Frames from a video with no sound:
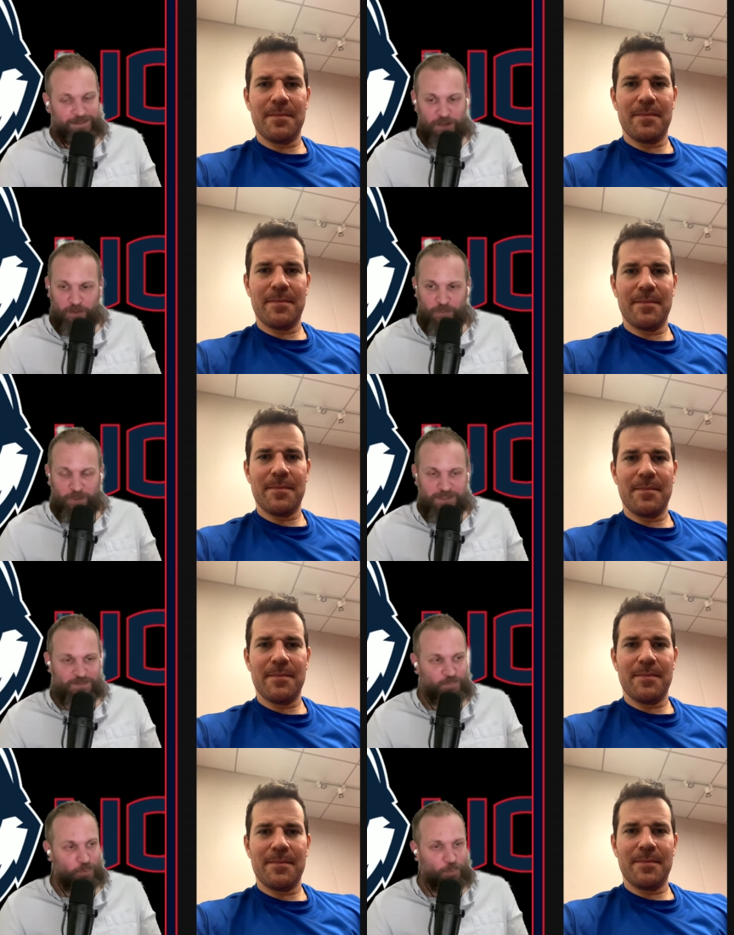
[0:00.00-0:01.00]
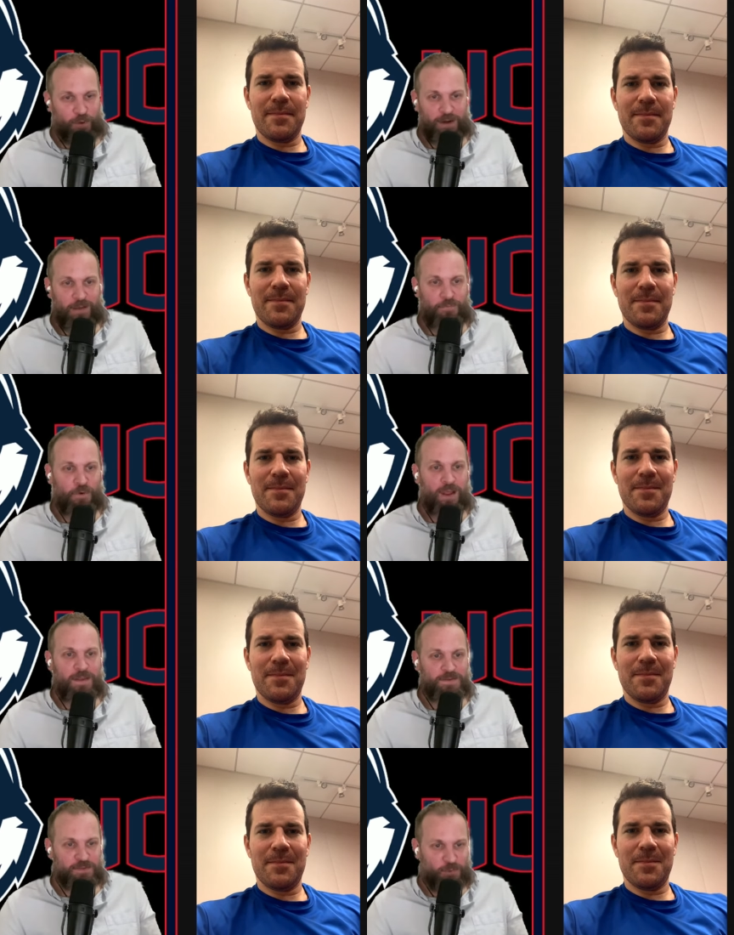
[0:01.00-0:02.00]
Speaker 1: You know, my we'll put it on
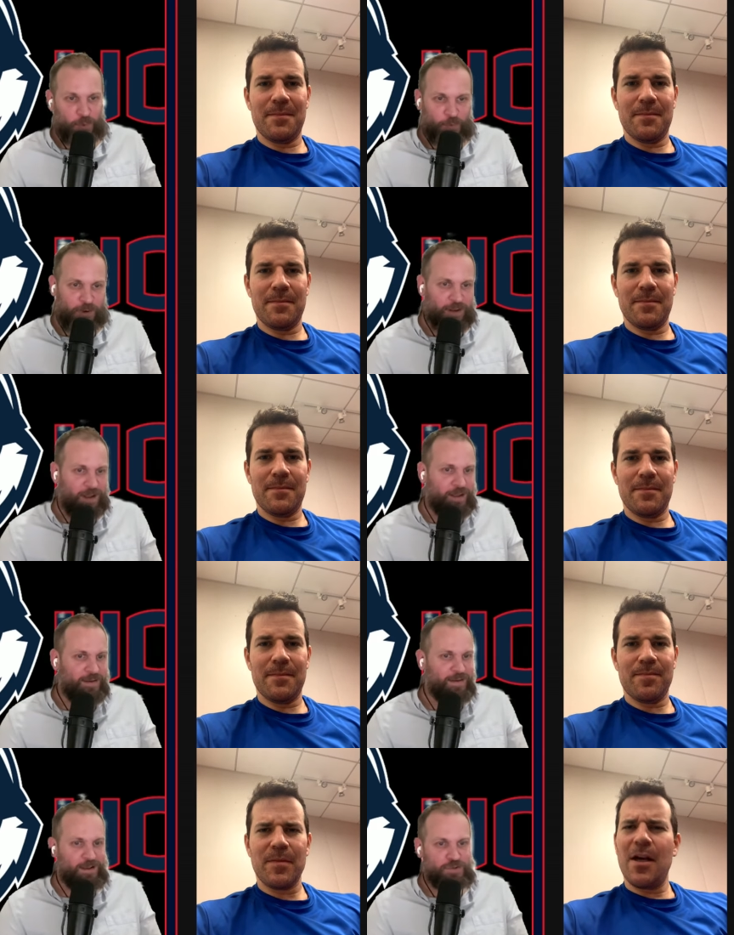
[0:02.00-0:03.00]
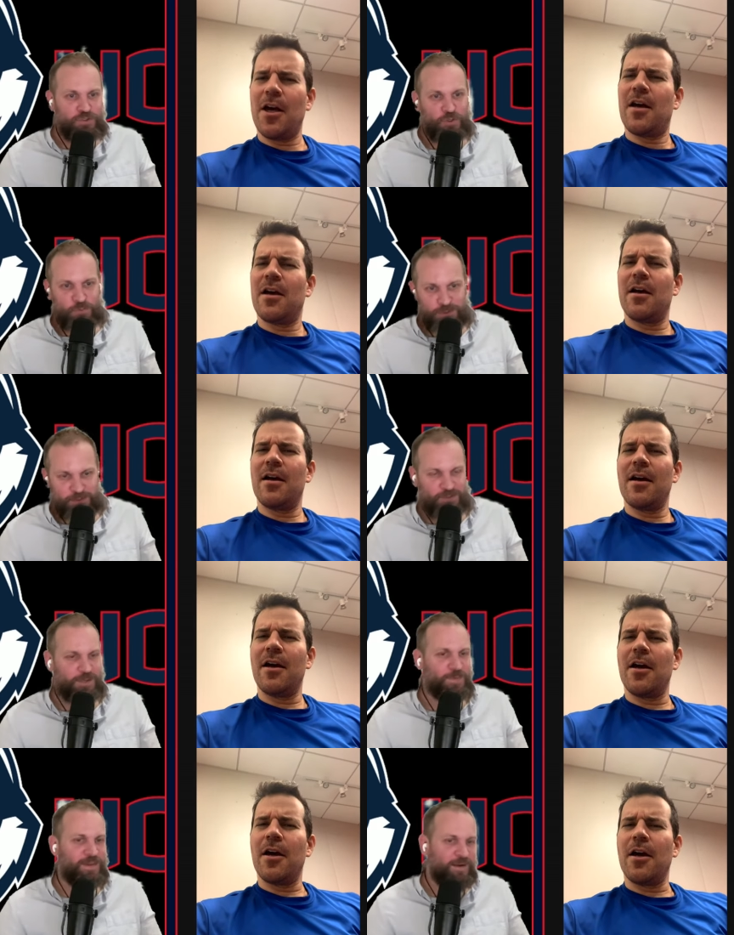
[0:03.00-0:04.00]
Friends or we'll put it on uh, Suits or
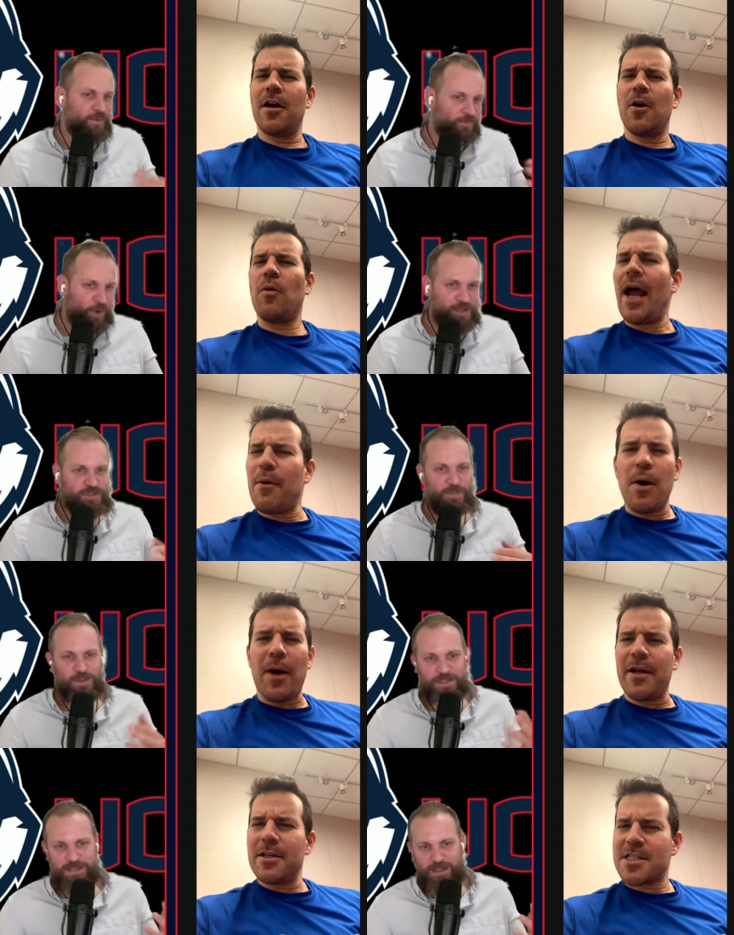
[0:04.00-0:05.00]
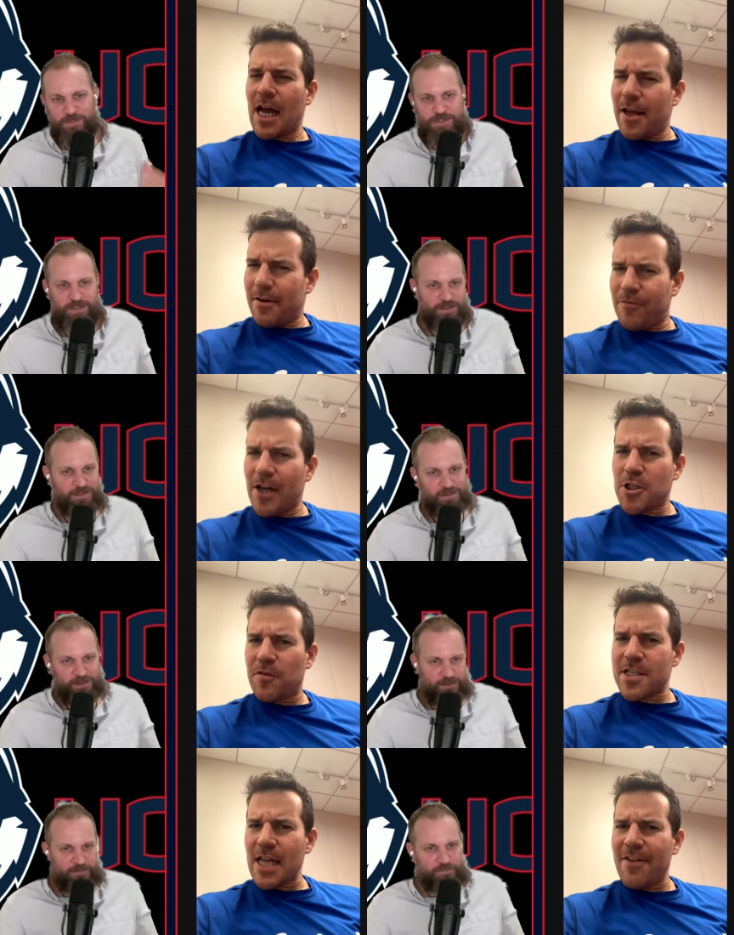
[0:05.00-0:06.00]
something that we've watched wait, a million wait. times.
Speaker 2: Friends
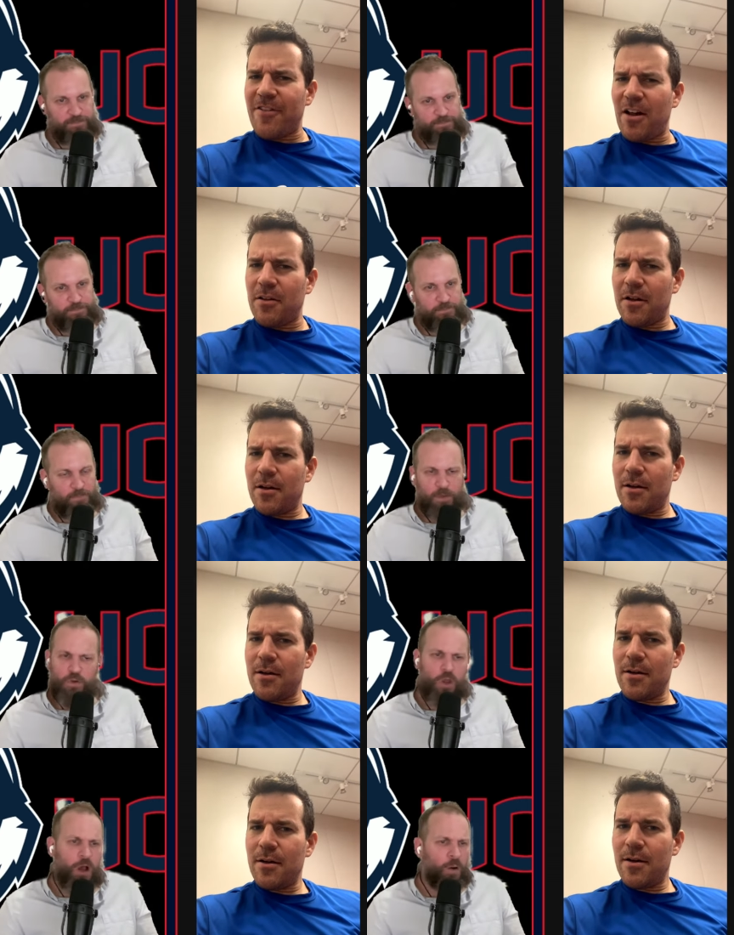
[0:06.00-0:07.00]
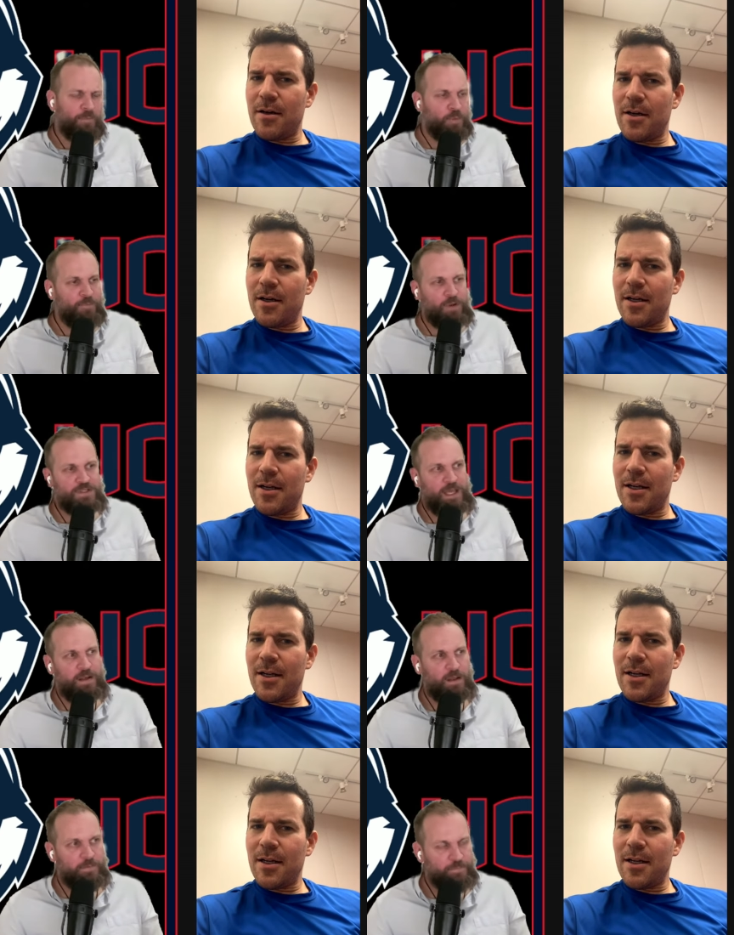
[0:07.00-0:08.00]
over Seinfeld?
Speaker 1: No, I've, I've watched
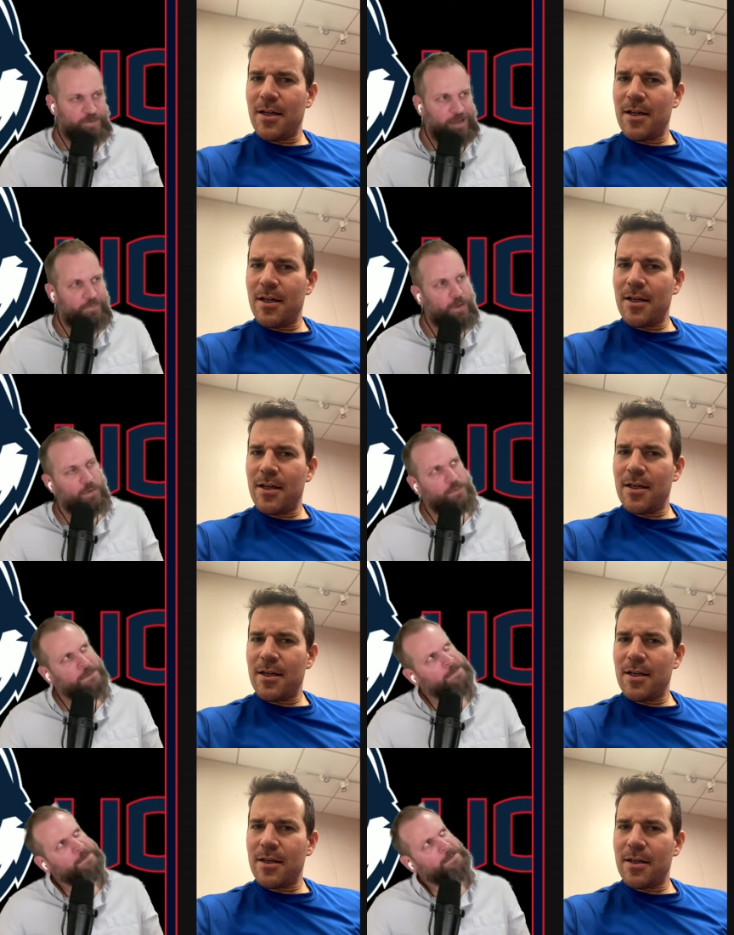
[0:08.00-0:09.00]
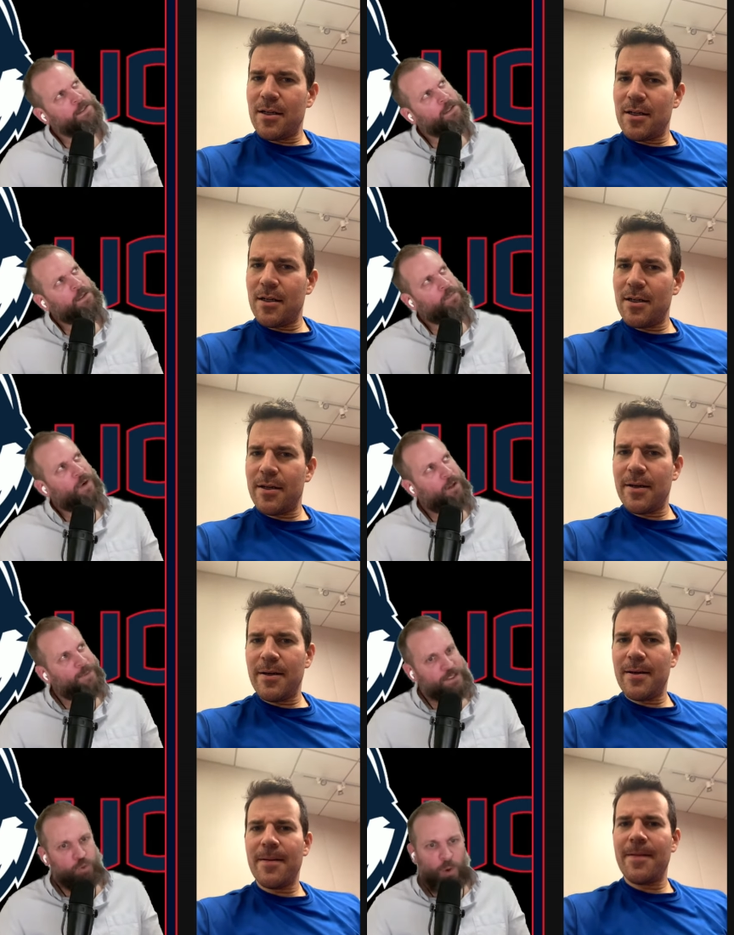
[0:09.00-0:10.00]
Seinfeld, Seinfeld
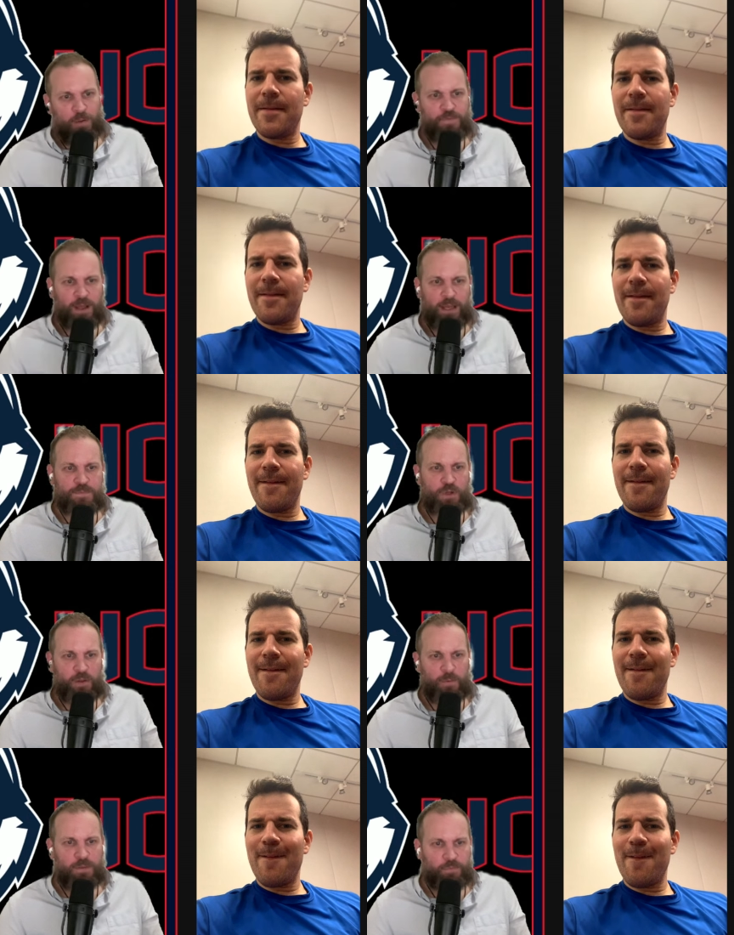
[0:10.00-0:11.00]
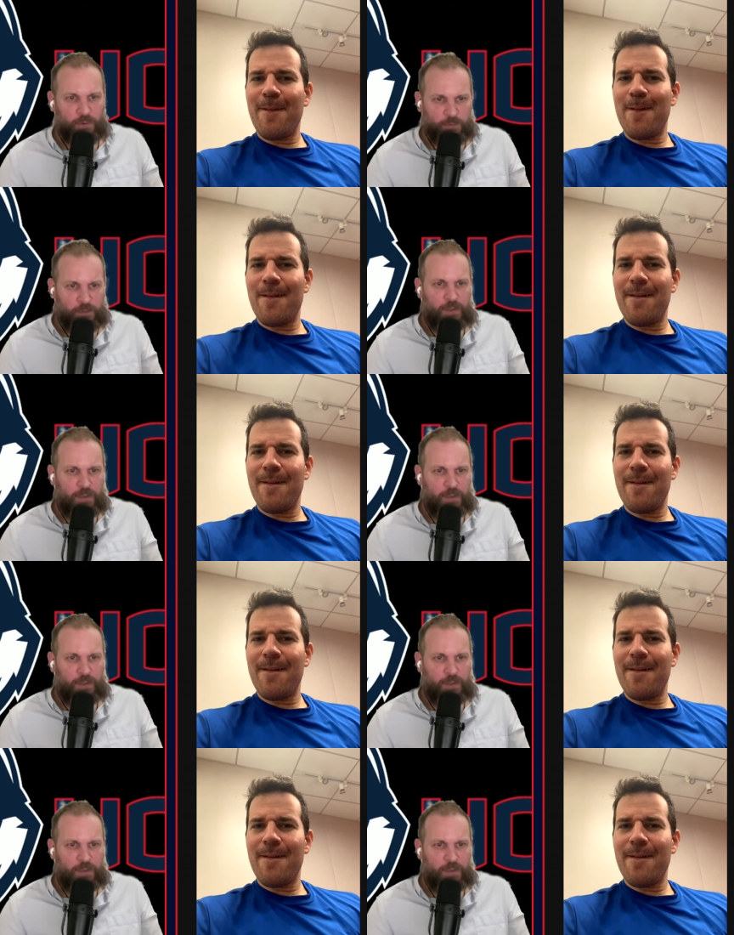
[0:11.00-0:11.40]
probably 12 times all the way through.